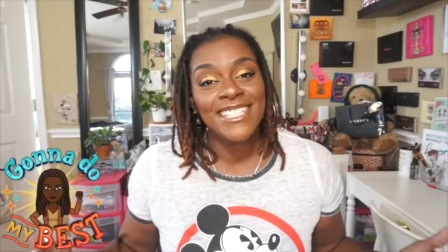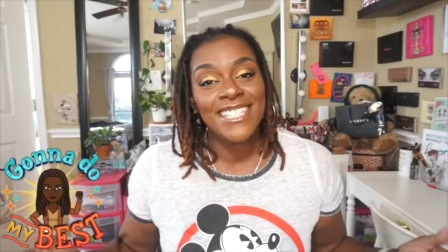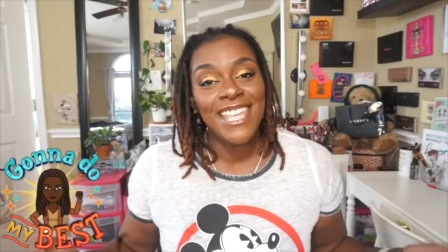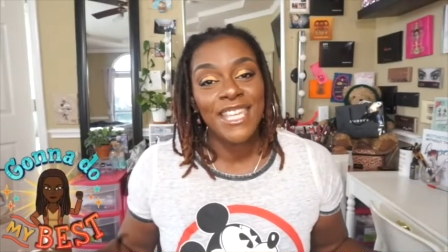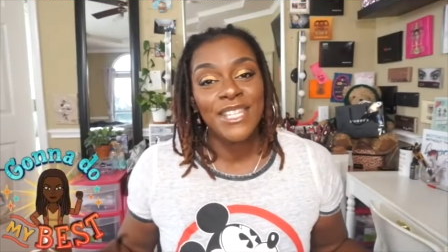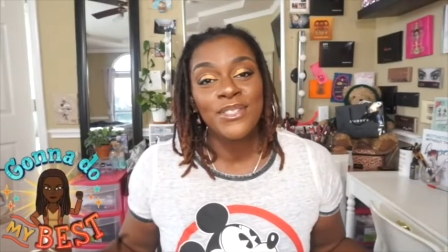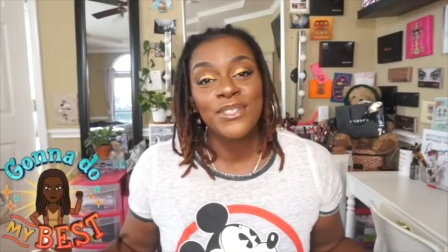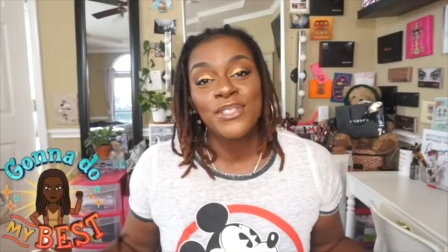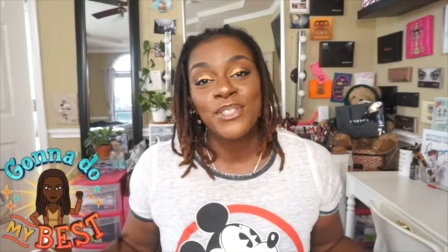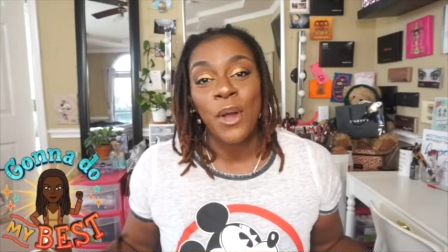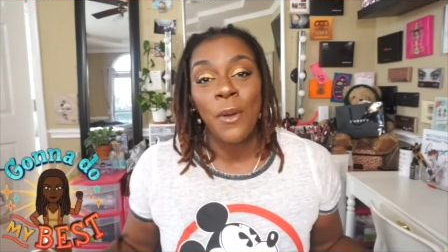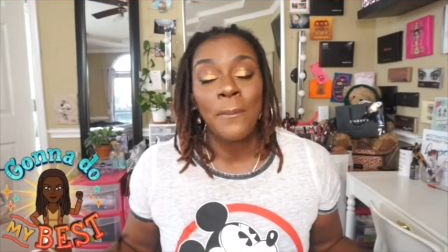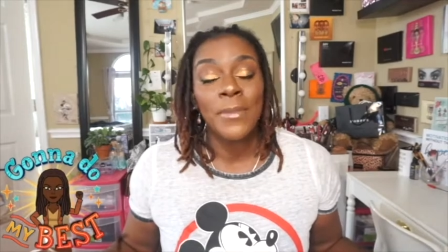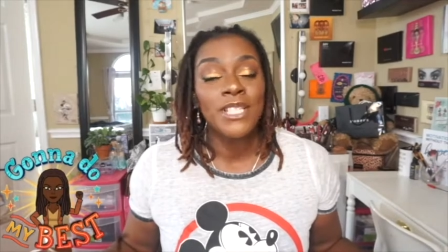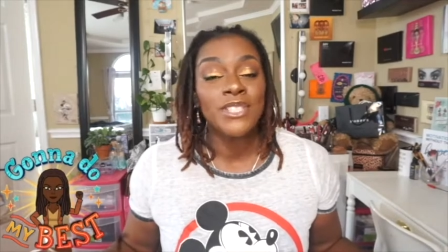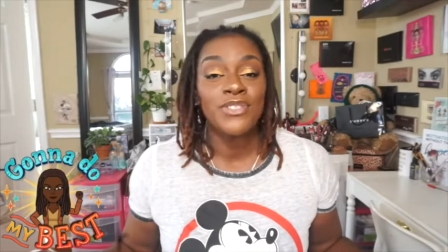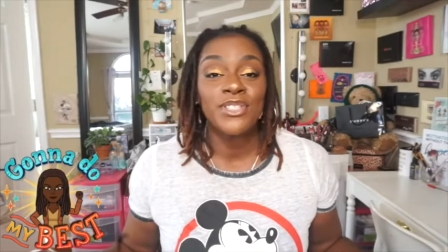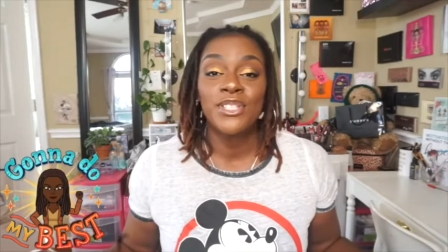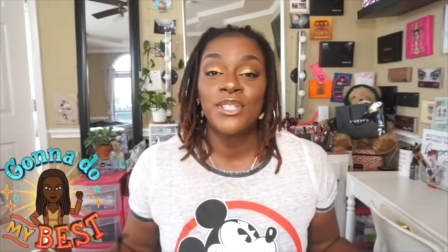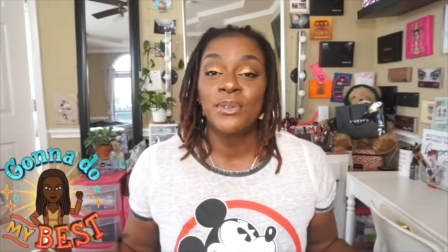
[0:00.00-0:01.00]
Thank you so
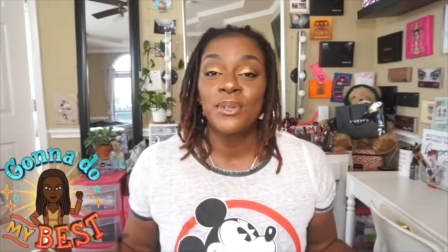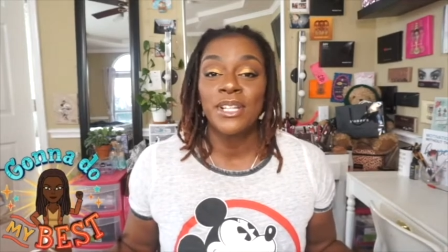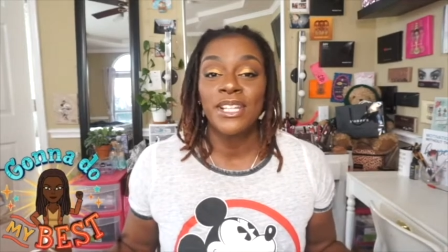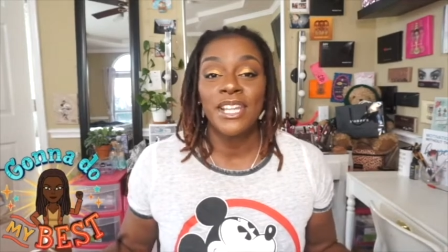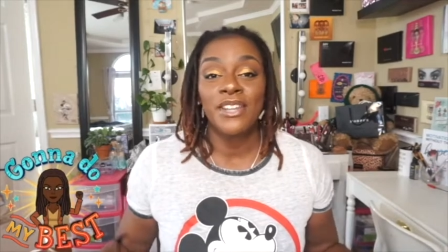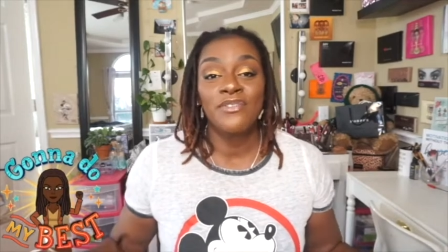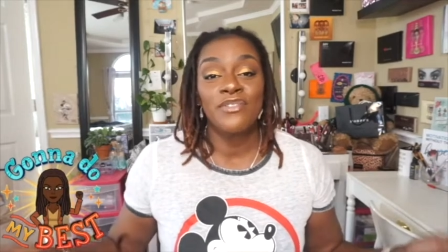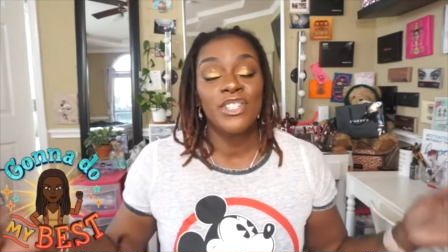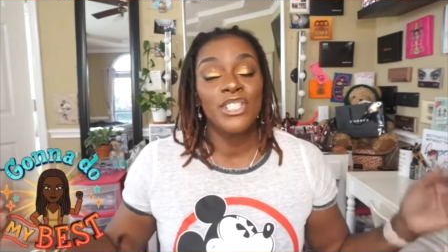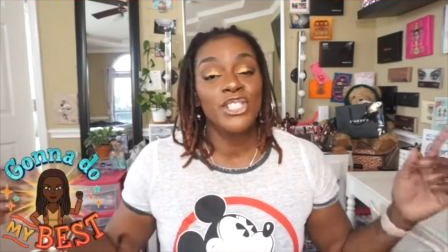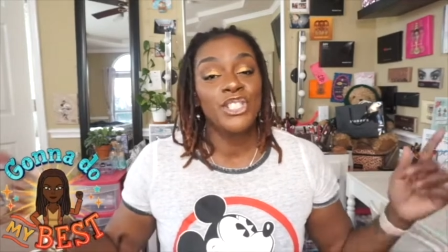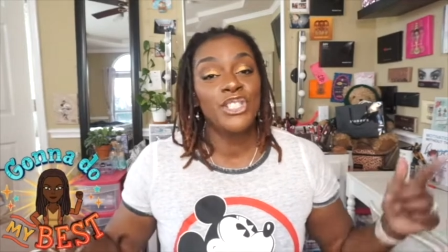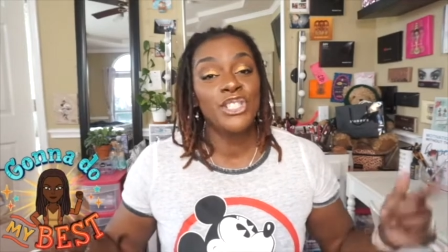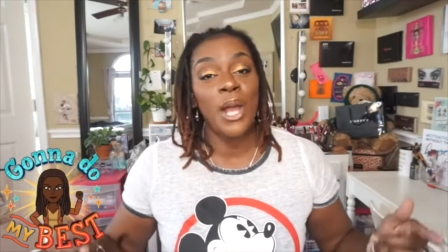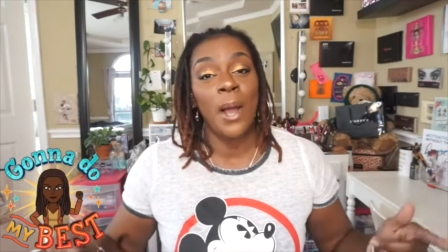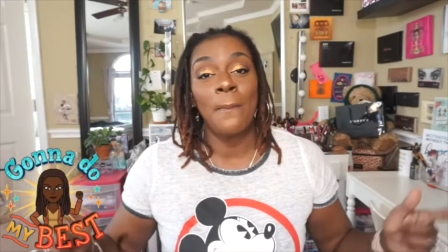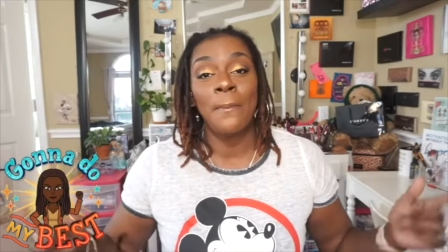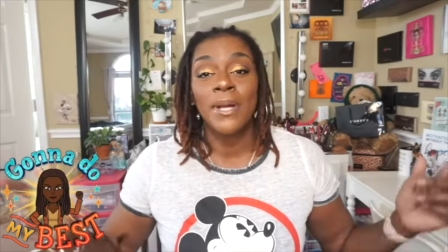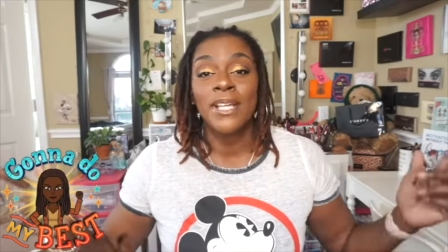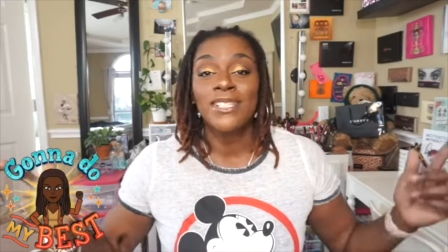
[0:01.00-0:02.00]
much for tuning in for
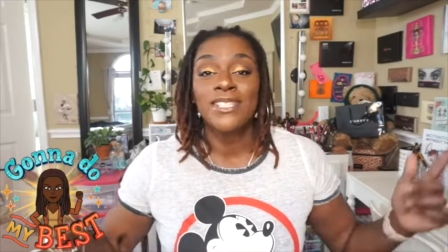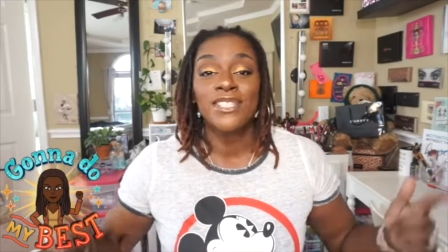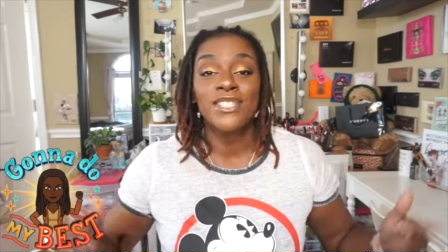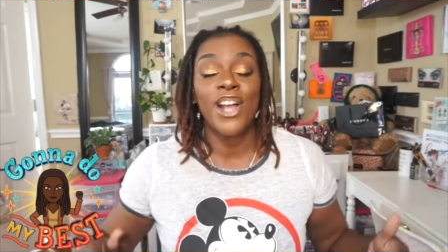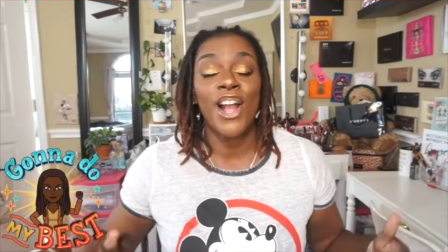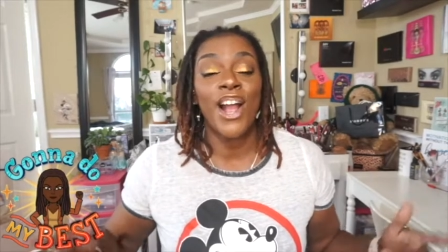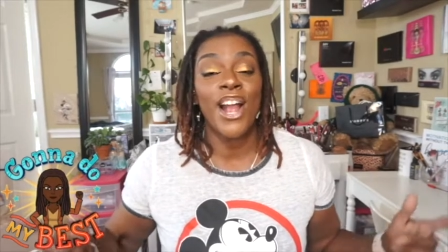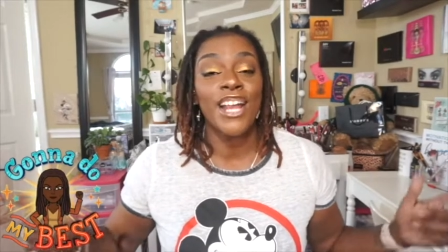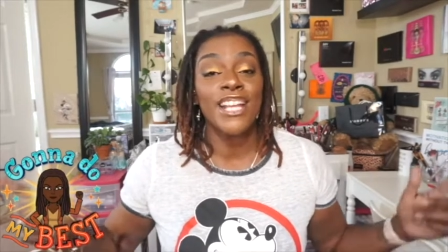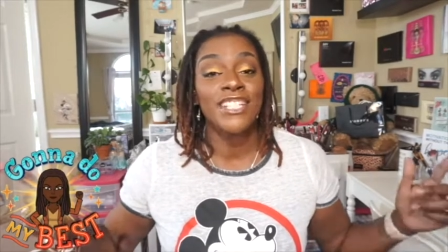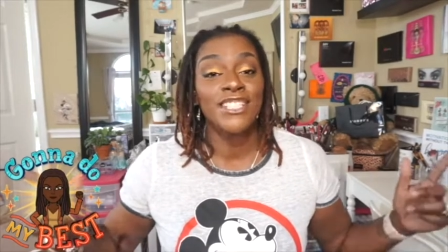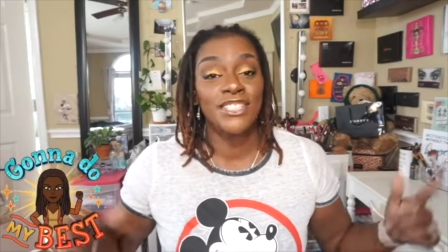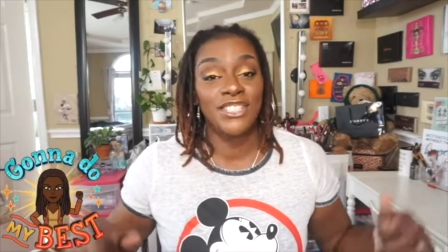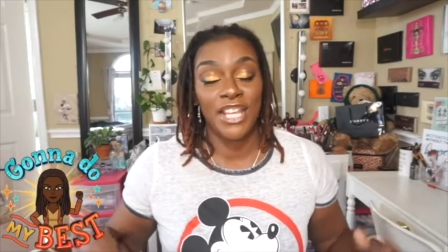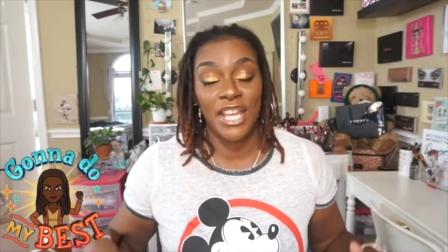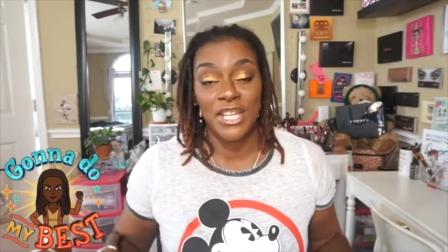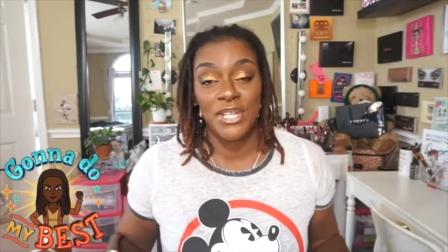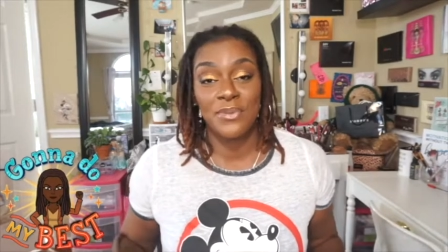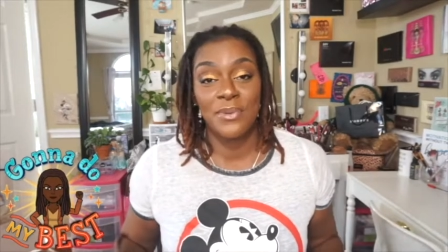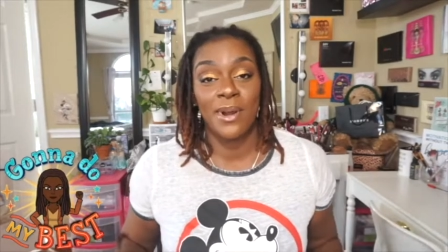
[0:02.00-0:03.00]
Jumpstart
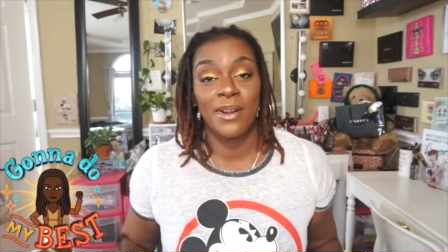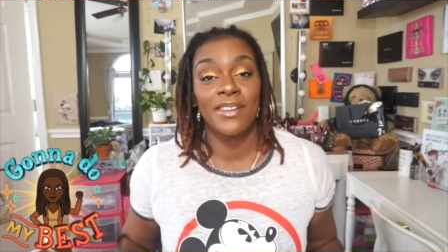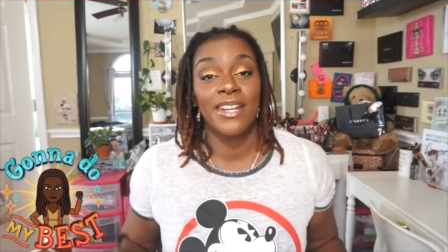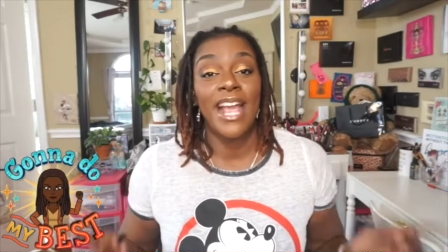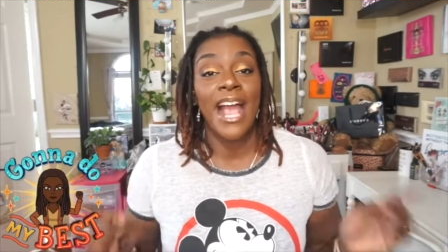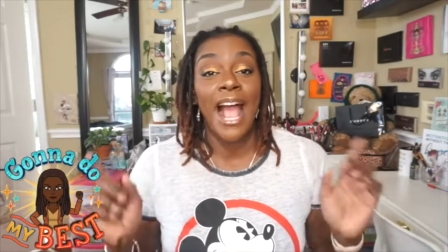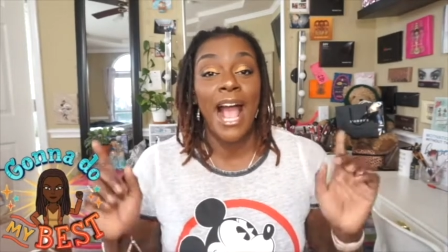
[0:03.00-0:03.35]
January.